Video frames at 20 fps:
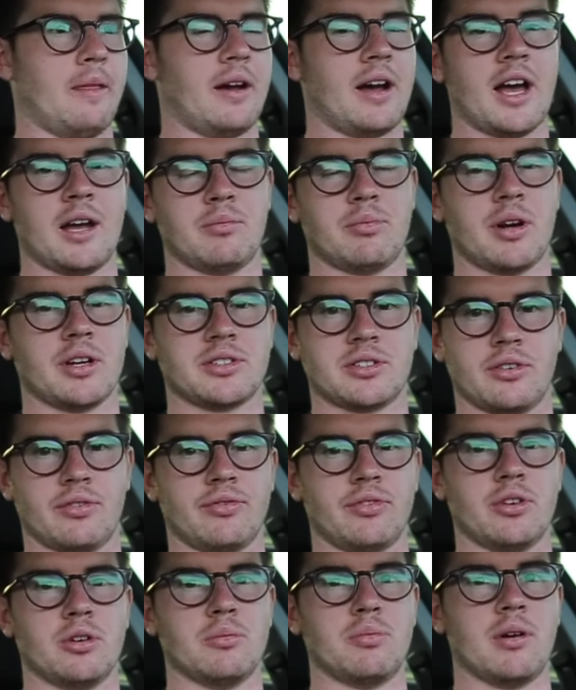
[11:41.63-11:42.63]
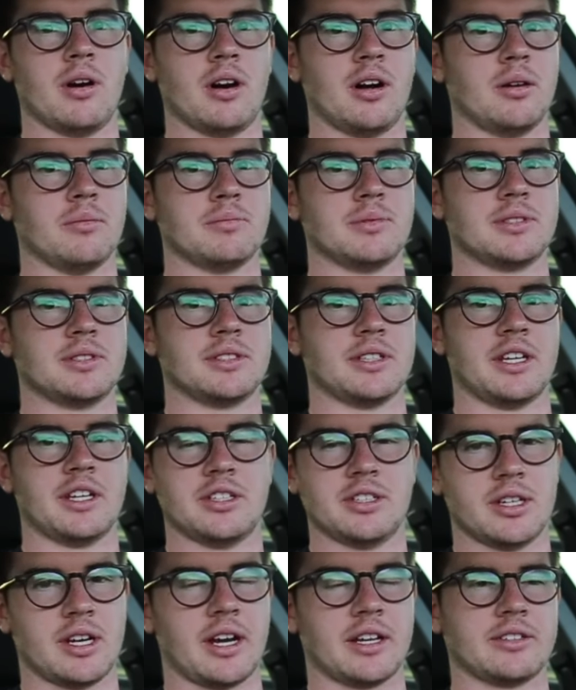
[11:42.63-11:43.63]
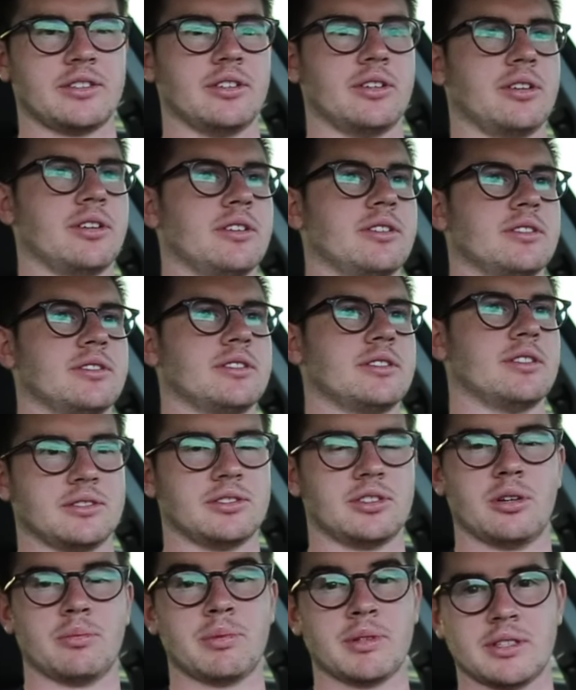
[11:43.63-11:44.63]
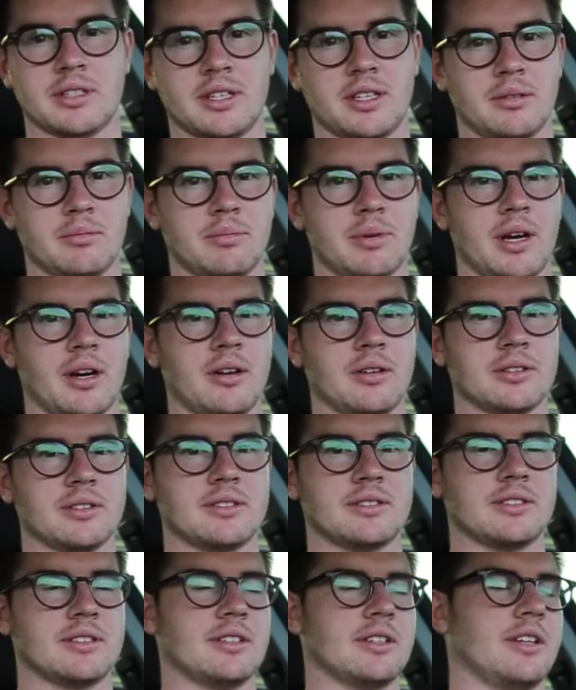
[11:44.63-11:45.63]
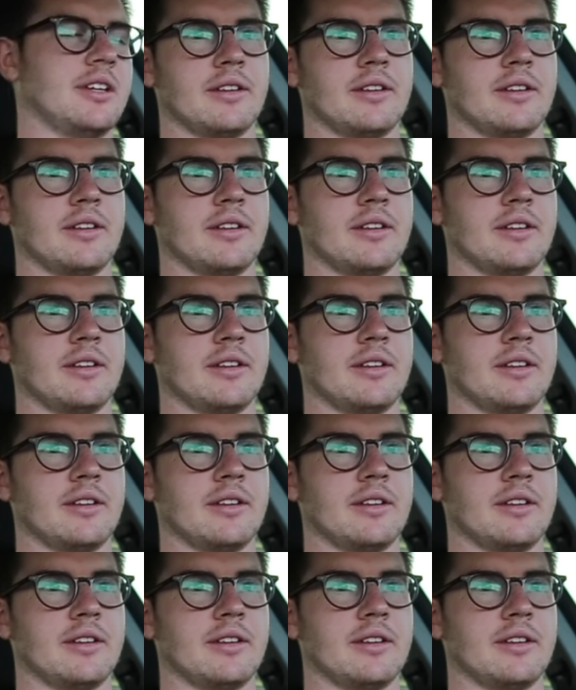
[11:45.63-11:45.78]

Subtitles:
high pressure fuel pumps, injectors, serpentine belts.